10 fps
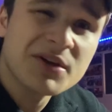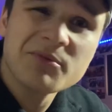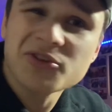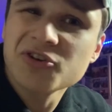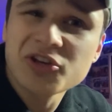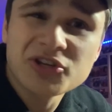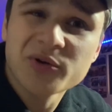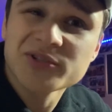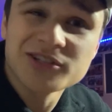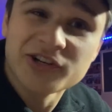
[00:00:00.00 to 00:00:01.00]
but the cookie dough
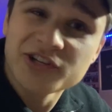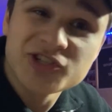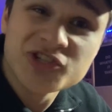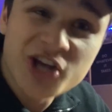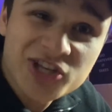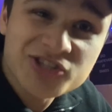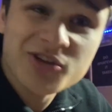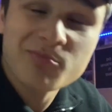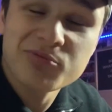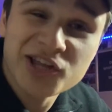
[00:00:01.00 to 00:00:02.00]
is literally just
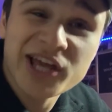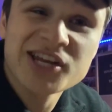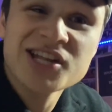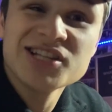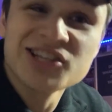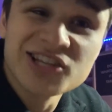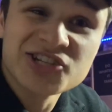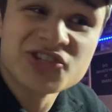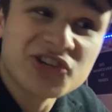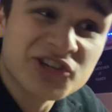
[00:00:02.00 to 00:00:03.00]
plain
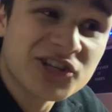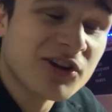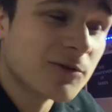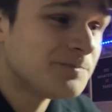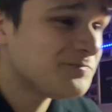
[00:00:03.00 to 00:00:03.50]
delicious cookie dough.